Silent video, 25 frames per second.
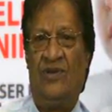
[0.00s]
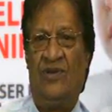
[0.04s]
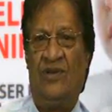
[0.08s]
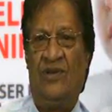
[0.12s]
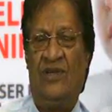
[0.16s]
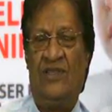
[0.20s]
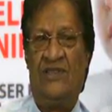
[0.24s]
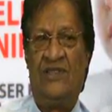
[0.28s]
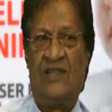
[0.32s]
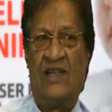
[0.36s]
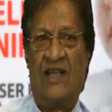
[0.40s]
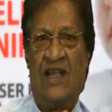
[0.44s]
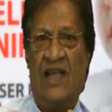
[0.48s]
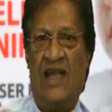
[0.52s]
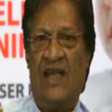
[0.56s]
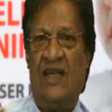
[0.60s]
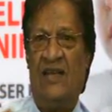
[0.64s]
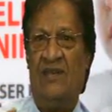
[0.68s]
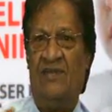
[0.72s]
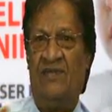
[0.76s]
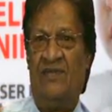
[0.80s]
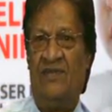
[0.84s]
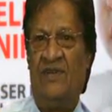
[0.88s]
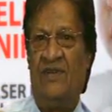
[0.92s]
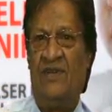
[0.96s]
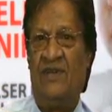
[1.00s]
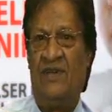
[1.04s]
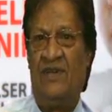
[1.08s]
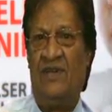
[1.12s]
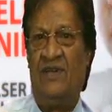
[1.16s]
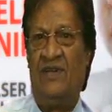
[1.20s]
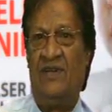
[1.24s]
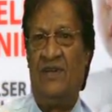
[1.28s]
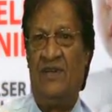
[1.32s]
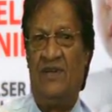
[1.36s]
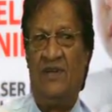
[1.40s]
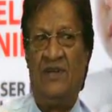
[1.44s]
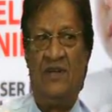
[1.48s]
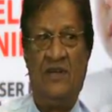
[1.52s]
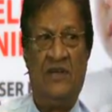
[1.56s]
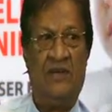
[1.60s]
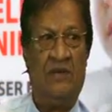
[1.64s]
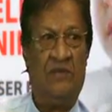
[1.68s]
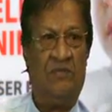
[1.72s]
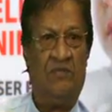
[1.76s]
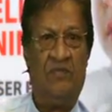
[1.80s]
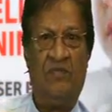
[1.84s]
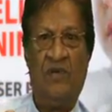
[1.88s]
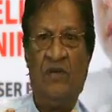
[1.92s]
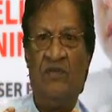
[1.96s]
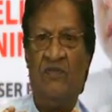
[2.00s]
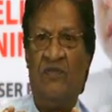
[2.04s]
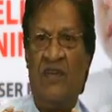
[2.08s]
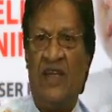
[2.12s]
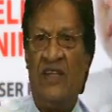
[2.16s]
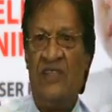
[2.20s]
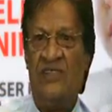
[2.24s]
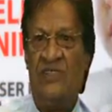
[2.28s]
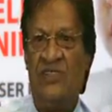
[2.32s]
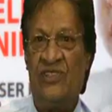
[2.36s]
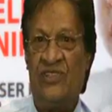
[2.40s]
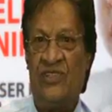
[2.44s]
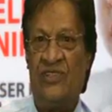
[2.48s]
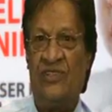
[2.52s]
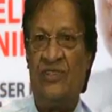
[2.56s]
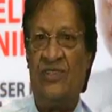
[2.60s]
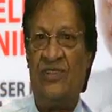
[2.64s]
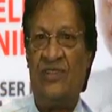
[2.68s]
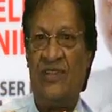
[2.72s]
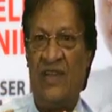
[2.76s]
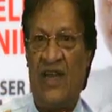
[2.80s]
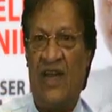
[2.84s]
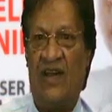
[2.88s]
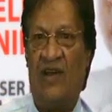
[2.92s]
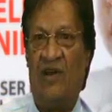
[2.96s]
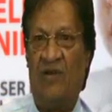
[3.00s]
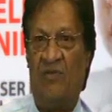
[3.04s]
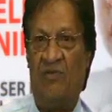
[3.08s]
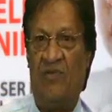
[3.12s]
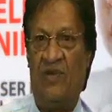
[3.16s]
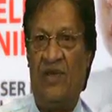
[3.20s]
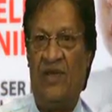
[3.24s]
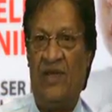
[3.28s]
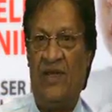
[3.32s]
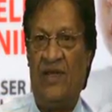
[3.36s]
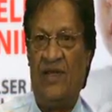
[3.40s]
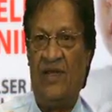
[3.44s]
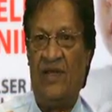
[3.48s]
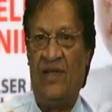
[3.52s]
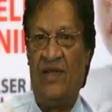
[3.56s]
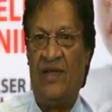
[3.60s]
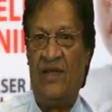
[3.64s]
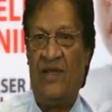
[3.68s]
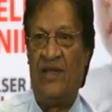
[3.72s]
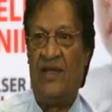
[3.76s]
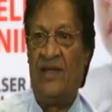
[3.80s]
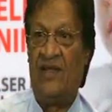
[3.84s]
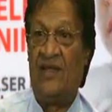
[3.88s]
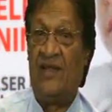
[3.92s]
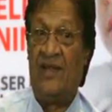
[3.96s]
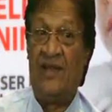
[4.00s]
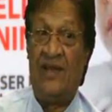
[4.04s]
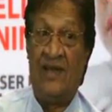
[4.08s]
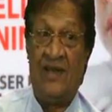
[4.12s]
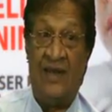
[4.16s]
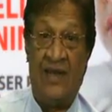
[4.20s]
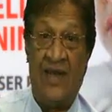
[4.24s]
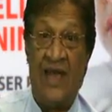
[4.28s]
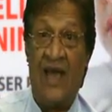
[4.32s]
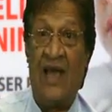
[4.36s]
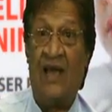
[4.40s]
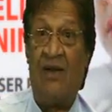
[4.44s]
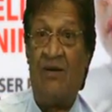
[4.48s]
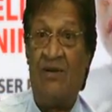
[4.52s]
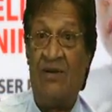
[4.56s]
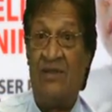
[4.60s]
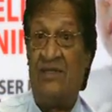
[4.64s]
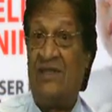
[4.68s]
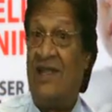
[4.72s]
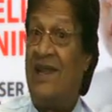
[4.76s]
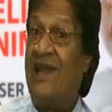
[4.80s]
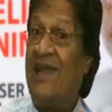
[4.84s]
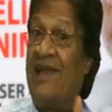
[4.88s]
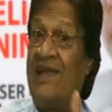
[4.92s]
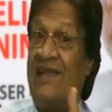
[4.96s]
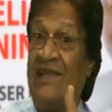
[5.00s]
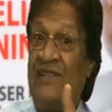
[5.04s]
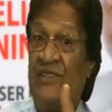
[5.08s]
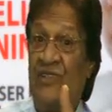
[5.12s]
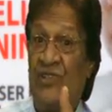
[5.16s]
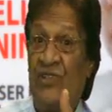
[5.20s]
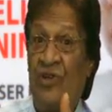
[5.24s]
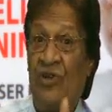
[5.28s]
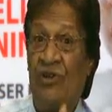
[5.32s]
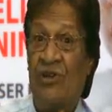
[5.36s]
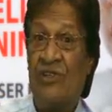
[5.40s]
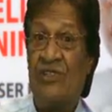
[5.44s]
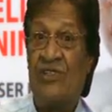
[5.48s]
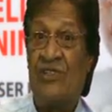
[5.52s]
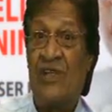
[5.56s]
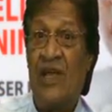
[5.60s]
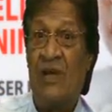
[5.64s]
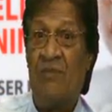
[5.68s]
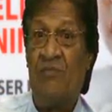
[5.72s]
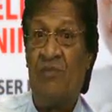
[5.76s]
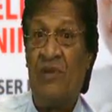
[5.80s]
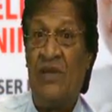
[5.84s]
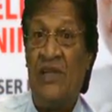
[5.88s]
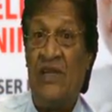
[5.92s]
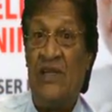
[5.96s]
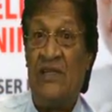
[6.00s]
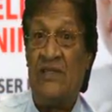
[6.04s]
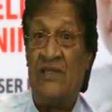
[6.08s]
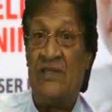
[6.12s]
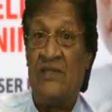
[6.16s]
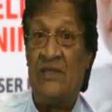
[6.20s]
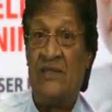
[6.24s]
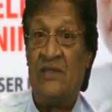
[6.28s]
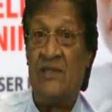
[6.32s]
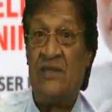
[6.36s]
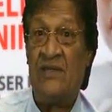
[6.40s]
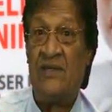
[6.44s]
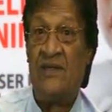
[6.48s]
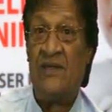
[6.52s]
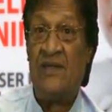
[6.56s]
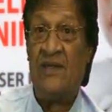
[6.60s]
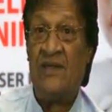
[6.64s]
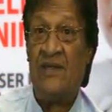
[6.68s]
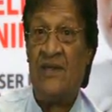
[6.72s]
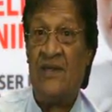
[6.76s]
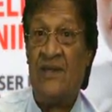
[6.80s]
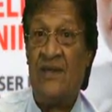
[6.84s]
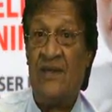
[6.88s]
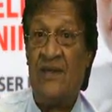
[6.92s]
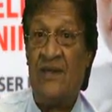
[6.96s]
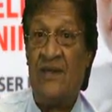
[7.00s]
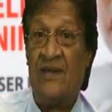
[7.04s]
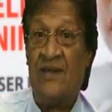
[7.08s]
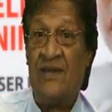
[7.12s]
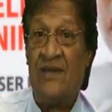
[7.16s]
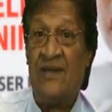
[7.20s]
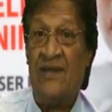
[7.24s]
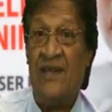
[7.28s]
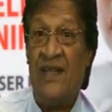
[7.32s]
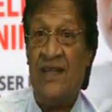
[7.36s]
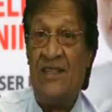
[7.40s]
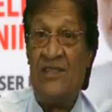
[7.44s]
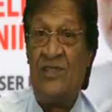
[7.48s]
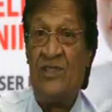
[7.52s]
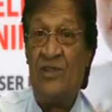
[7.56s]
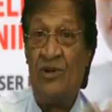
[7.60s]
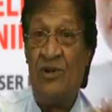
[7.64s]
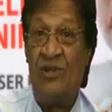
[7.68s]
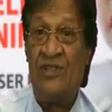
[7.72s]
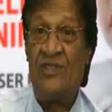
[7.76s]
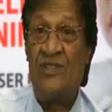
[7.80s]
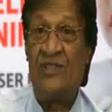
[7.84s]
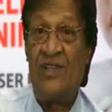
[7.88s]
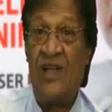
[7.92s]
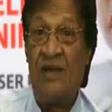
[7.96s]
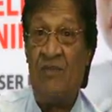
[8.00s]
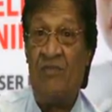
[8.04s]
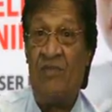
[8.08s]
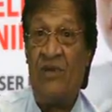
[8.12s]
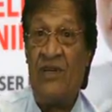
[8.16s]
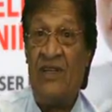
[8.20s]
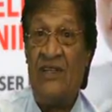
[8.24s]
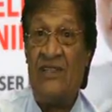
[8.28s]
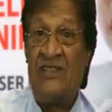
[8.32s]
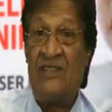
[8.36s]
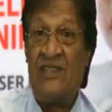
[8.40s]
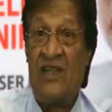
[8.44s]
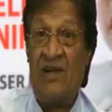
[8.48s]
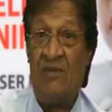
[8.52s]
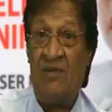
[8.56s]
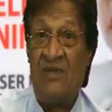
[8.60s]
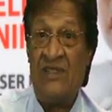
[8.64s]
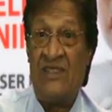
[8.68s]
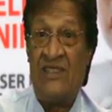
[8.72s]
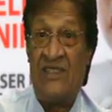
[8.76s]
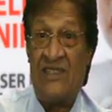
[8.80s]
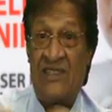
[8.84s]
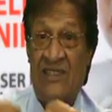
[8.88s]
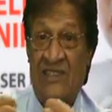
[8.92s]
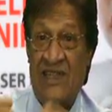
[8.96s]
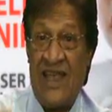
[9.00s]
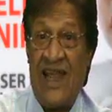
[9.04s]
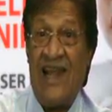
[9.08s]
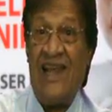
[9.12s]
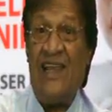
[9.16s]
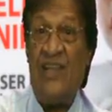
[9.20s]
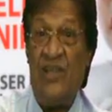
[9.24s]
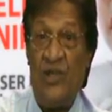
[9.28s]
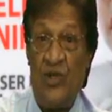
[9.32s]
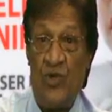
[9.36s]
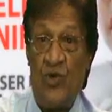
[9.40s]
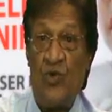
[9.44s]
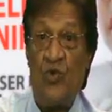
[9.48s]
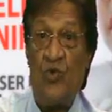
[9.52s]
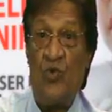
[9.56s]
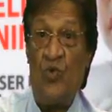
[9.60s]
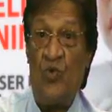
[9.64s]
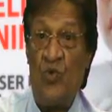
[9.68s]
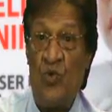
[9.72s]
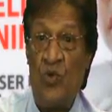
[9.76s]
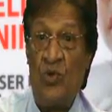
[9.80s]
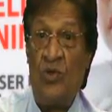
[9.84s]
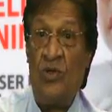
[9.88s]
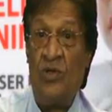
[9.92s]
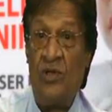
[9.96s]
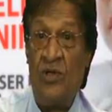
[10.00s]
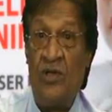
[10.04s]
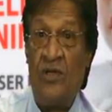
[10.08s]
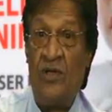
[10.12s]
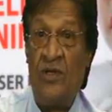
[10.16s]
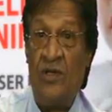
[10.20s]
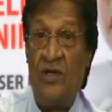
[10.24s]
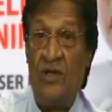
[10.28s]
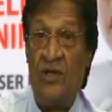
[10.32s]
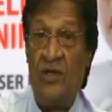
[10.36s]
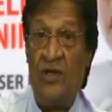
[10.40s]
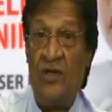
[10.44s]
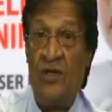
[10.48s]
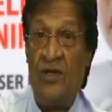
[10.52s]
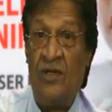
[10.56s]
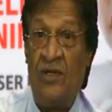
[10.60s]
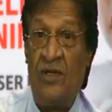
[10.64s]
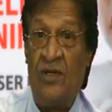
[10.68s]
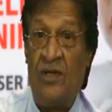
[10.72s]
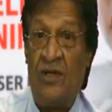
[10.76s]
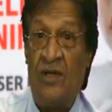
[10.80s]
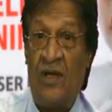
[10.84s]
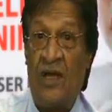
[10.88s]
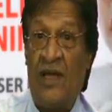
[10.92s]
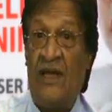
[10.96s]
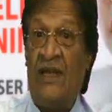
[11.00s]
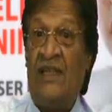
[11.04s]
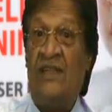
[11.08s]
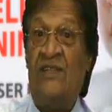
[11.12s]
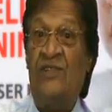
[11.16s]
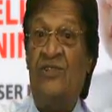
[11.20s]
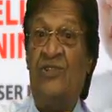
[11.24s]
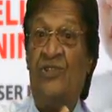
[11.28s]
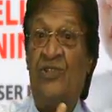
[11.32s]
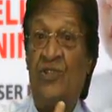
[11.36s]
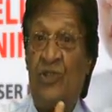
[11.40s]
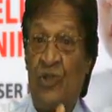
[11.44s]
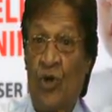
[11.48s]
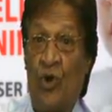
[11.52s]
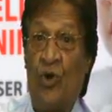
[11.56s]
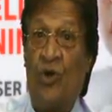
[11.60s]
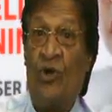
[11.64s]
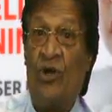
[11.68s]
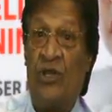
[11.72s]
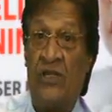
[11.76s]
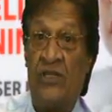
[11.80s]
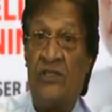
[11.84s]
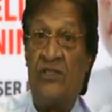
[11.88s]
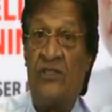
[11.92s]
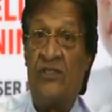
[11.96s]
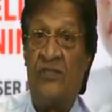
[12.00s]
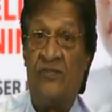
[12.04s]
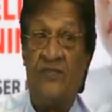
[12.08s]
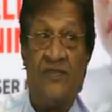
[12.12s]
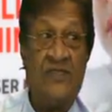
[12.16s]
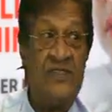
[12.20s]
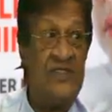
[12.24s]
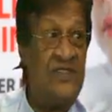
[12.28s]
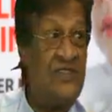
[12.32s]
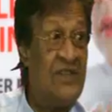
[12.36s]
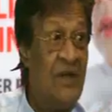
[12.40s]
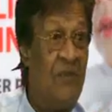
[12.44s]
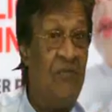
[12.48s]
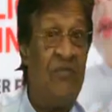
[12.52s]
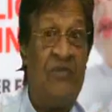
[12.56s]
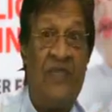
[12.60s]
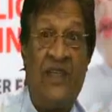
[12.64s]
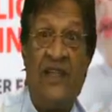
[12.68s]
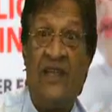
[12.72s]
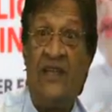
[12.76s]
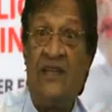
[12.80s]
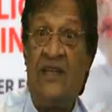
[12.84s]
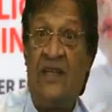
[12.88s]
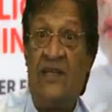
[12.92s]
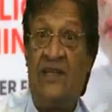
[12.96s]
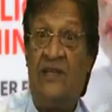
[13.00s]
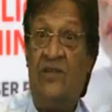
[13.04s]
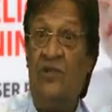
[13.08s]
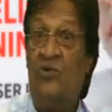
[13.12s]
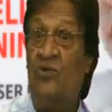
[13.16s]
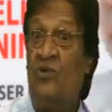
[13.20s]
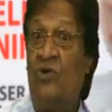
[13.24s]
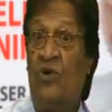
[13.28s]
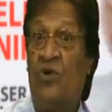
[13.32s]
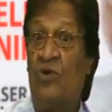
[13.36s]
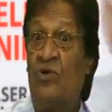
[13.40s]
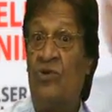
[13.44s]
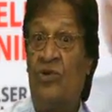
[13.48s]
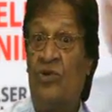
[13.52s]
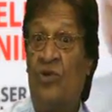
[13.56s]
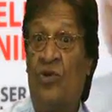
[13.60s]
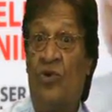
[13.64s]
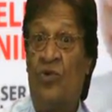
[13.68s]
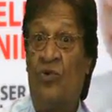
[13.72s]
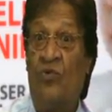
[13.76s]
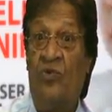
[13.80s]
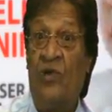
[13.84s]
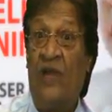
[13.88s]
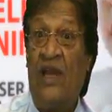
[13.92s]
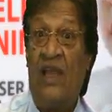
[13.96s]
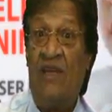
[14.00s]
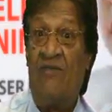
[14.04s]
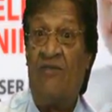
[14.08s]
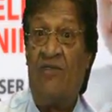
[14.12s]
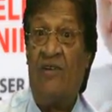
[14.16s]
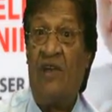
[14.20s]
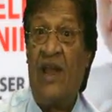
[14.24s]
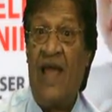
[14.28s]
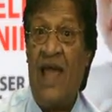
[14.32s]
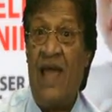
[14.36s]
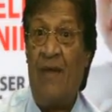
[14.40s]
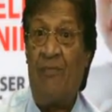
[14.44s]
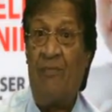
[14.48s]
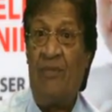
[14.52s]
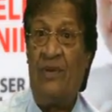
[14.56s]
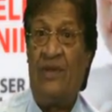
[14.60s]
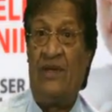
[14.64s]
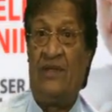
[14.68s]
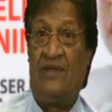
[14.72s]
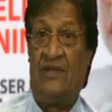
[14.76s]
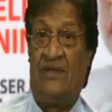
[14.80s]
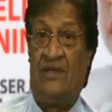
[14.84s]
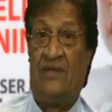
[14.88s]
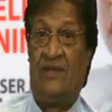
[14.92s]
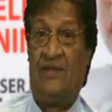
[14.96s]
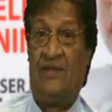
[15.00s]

It's a kind of a prevention therapy. Now, they're like insurance companies. The insurance companies come and sell you an insurance for something that you don't know will ever happen.